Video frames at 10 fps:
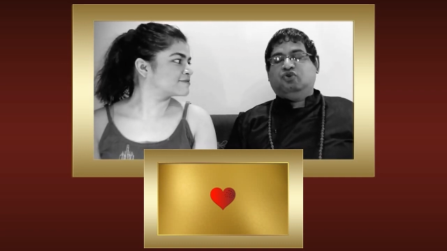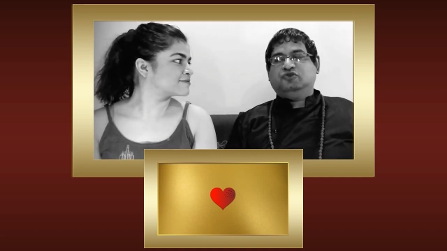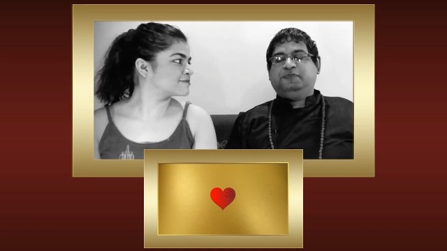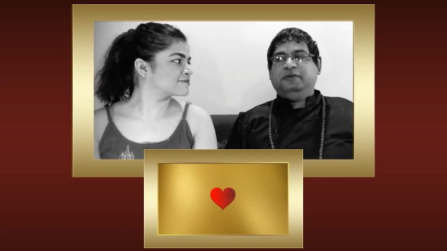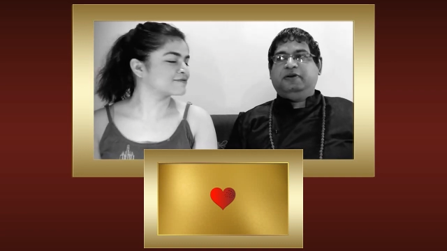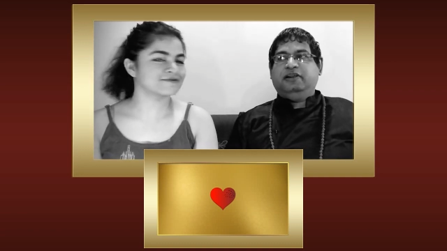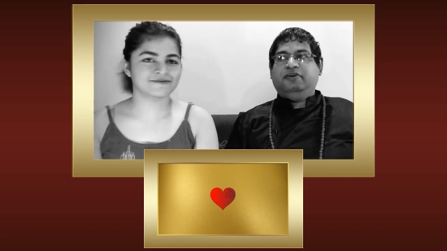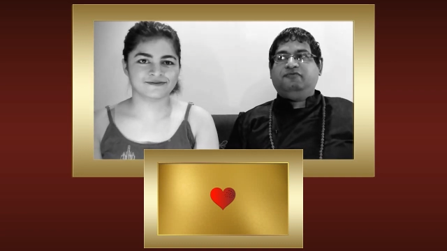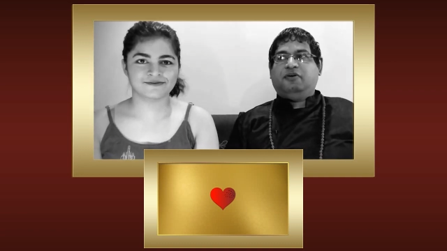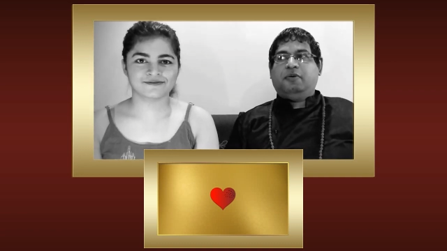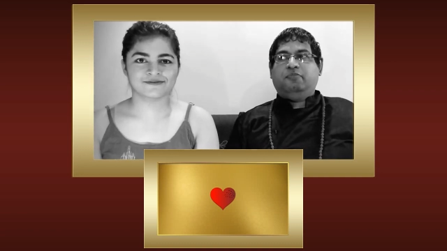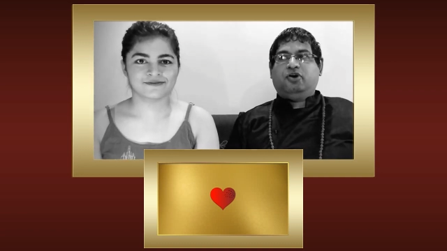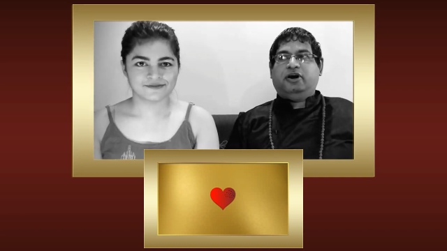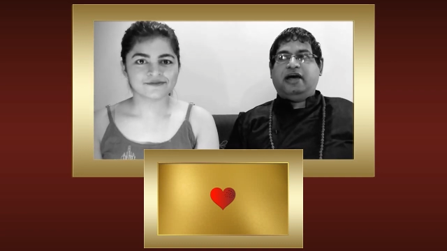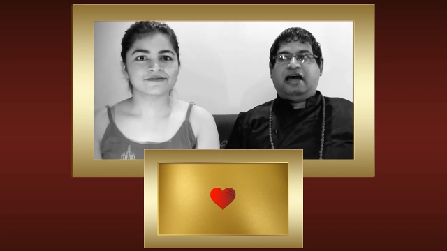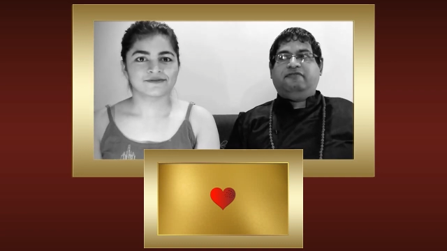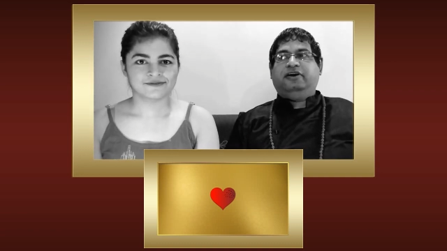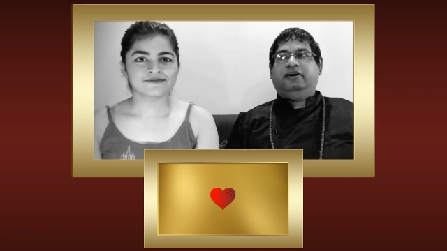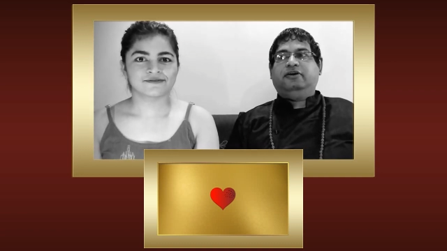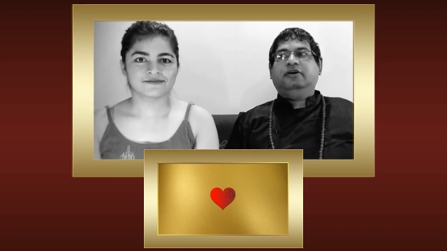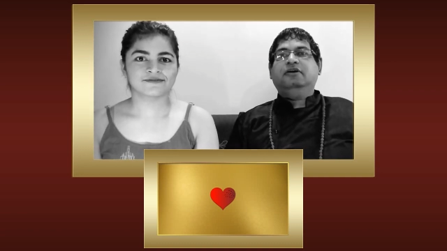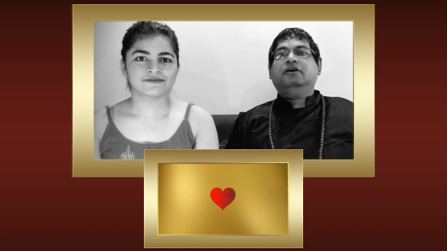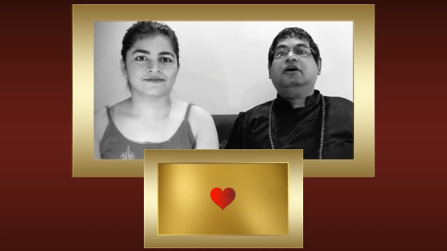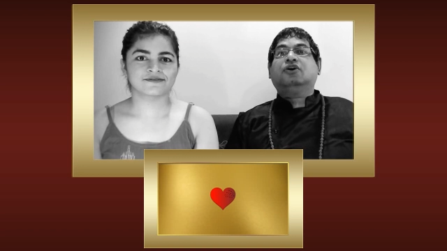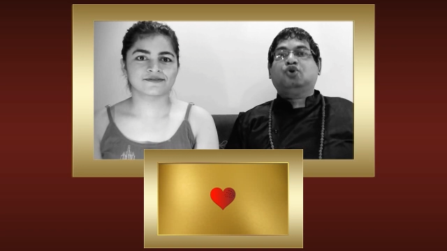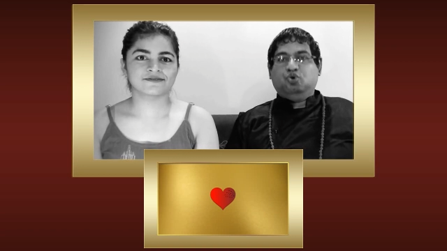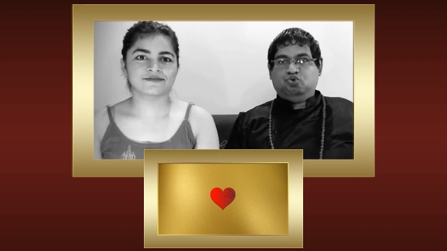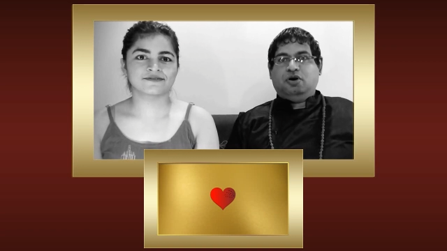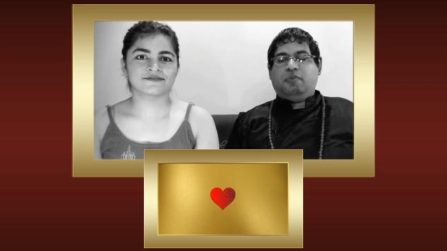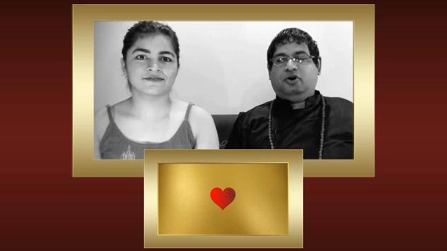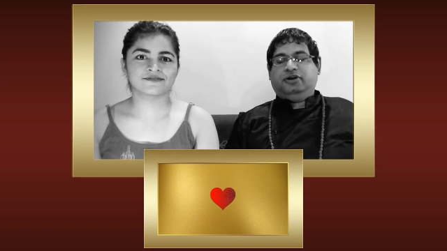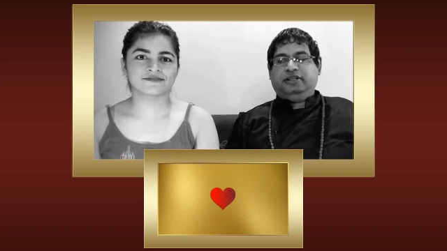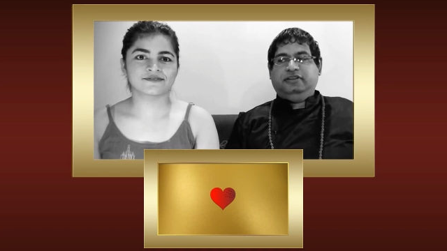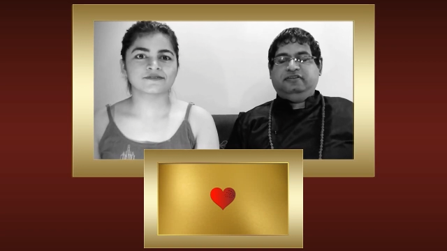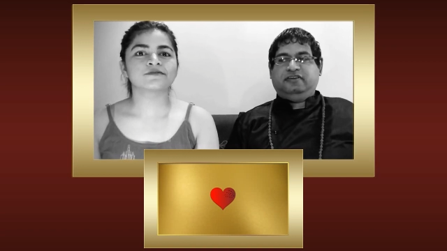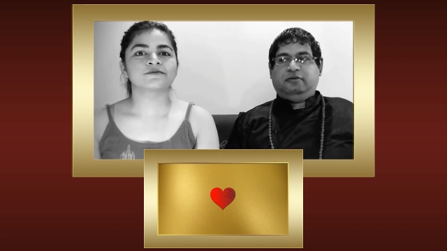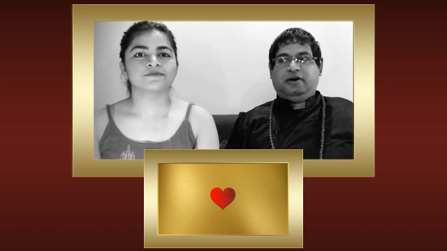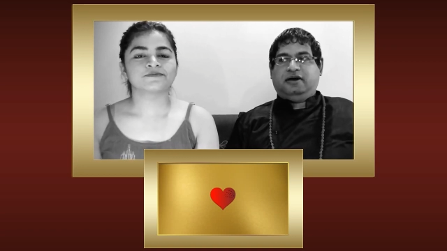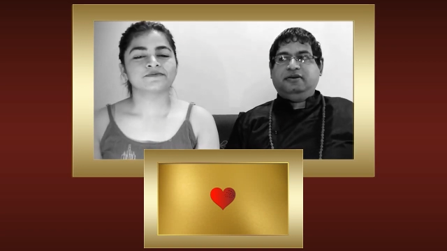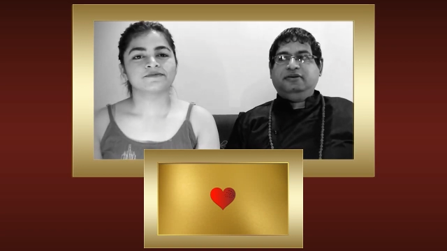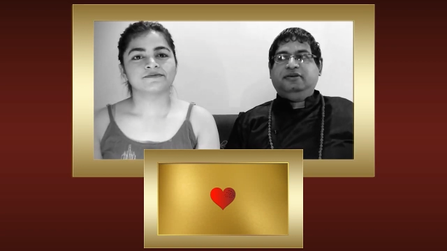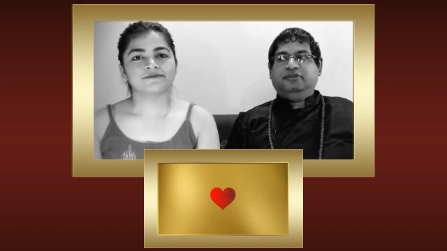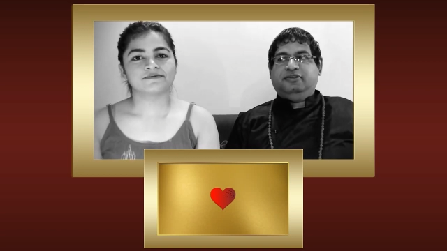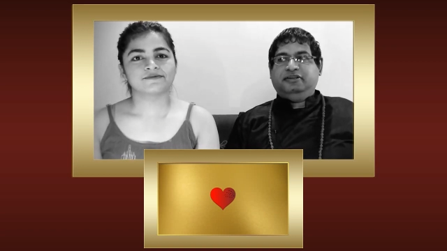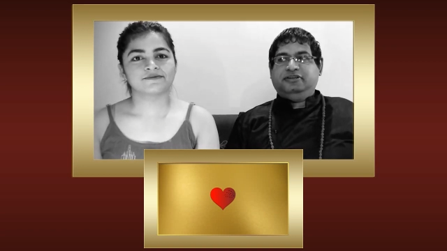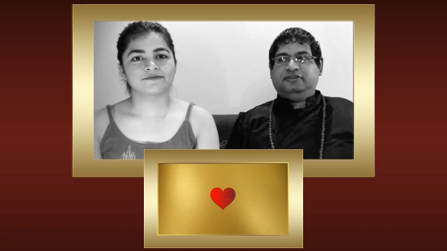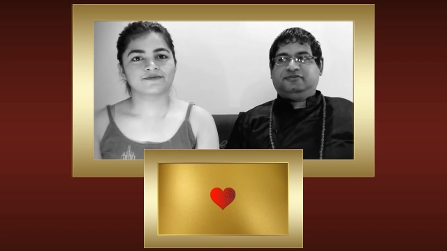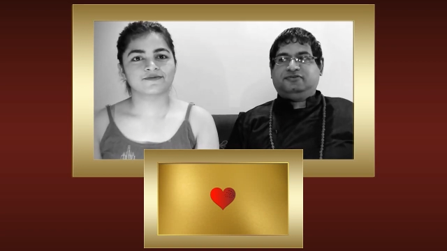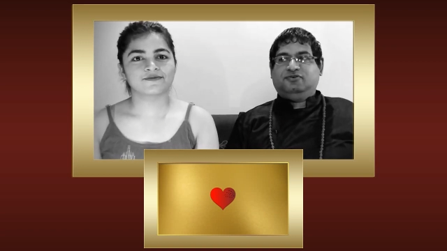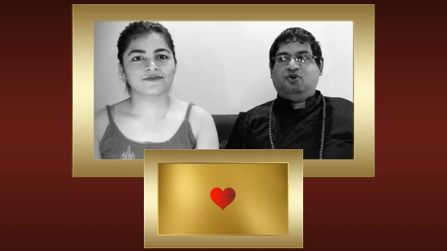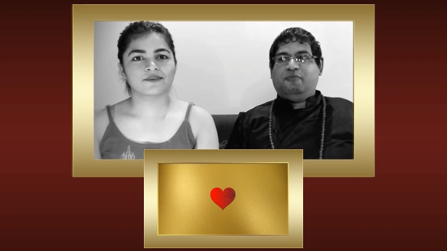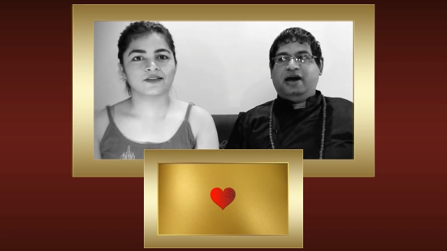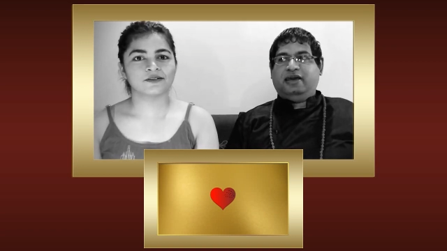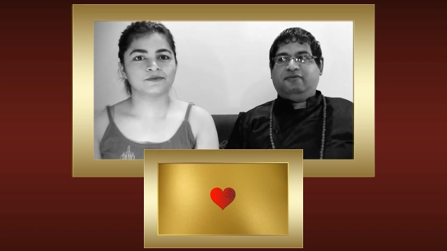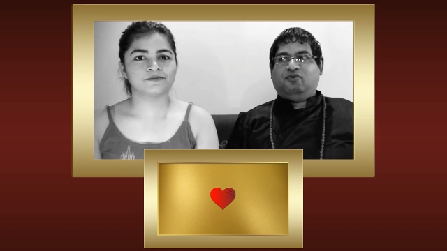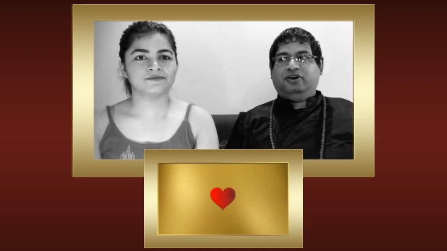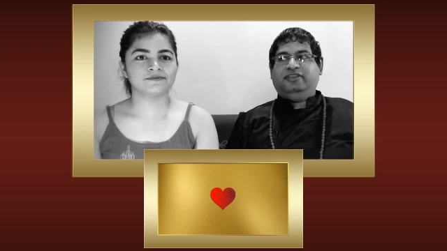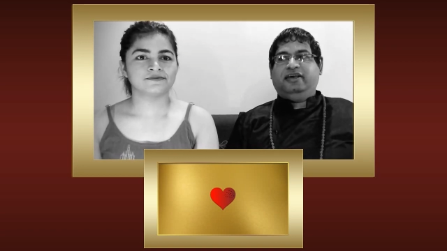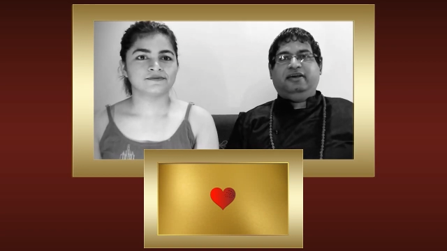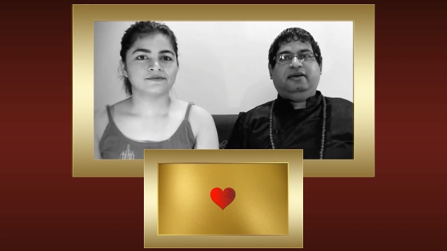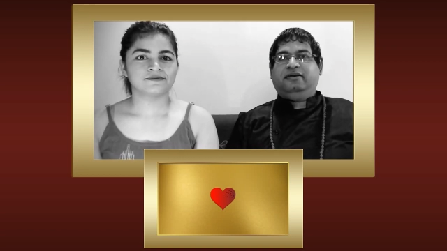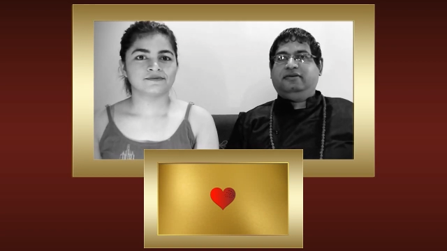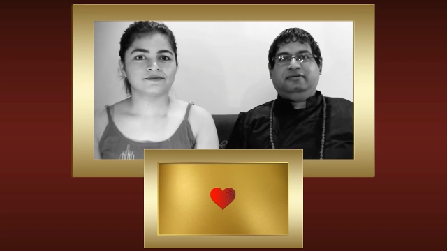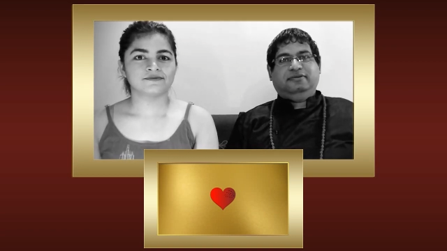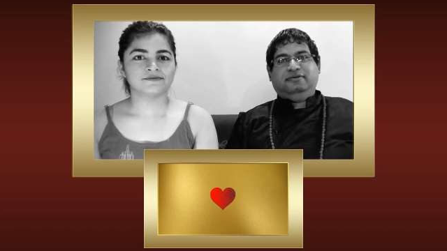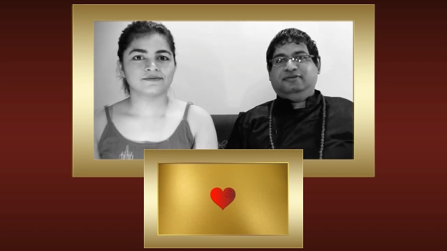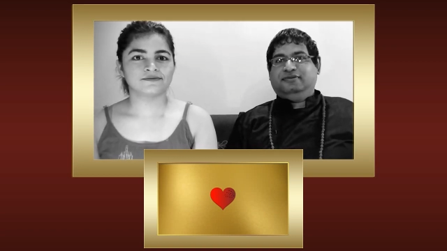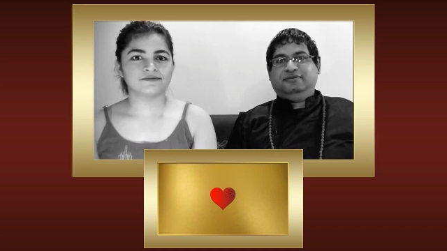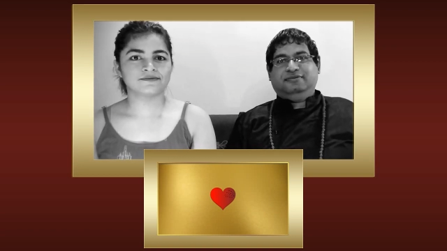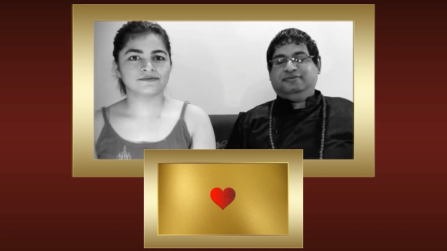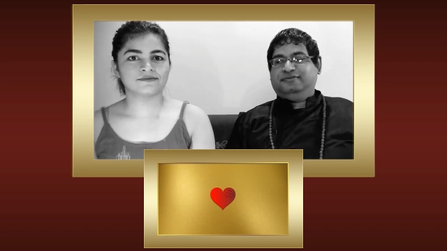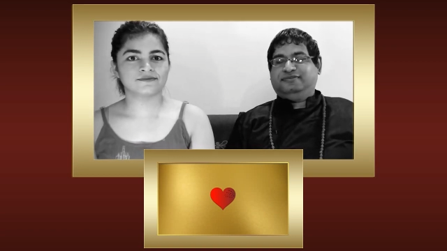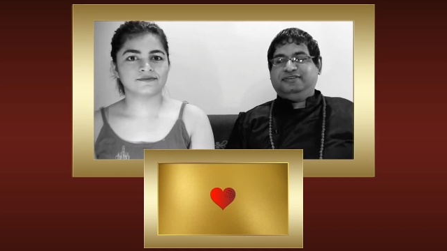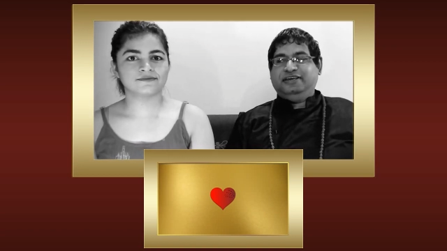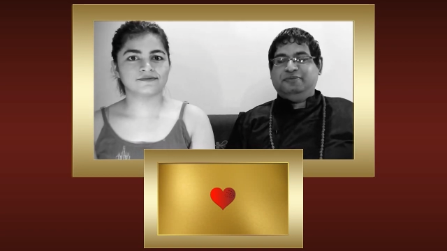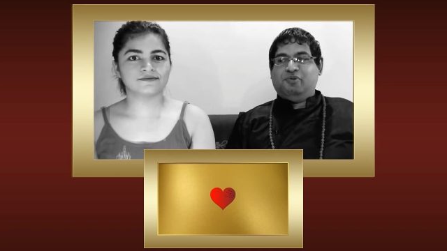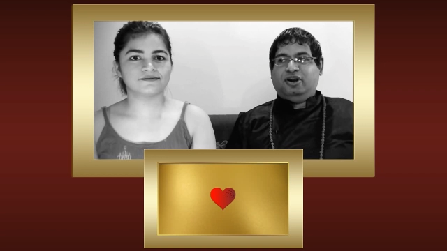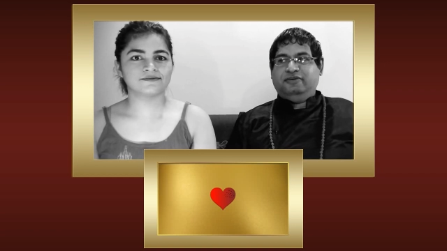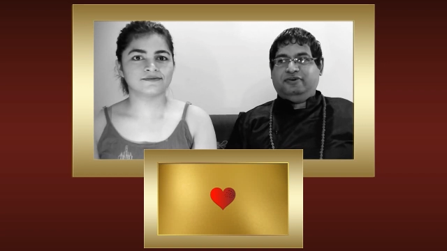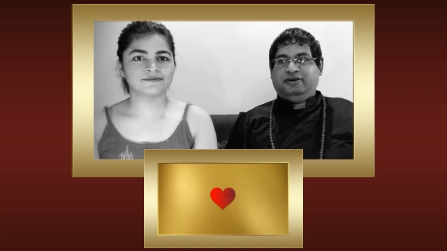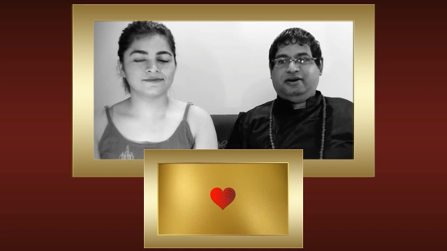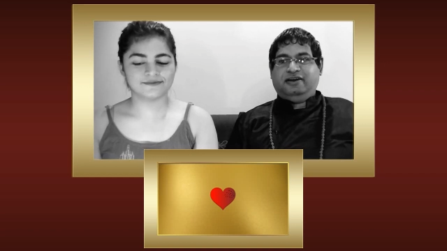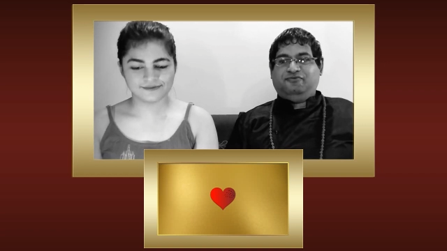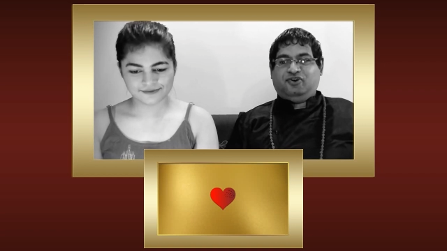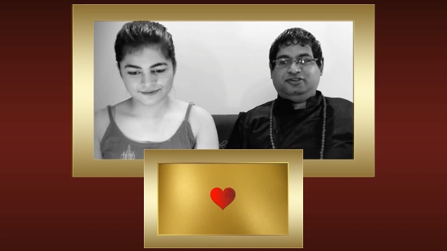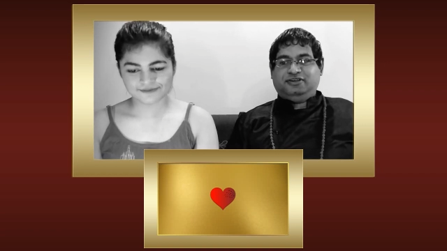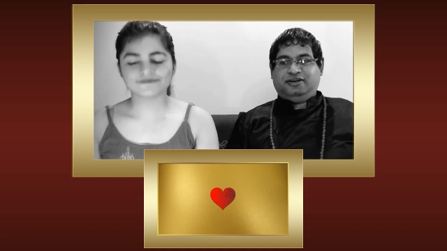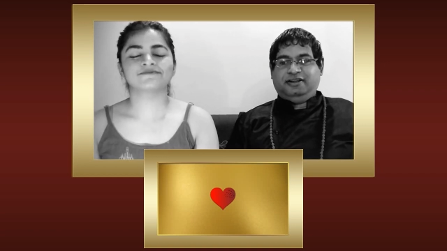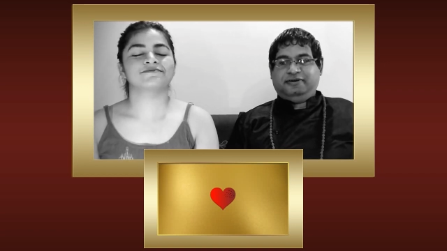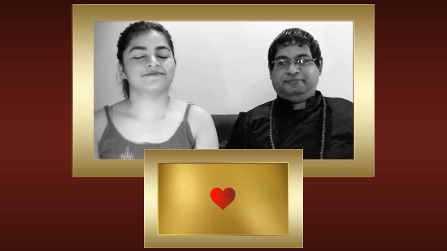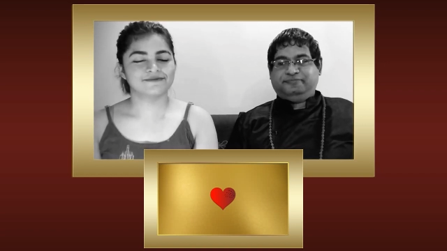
Speaker 1: Most people, even from abroad, haven't a clue about Hindi cinema. Mm. They just go by what they see in Bollywood, unfortunately.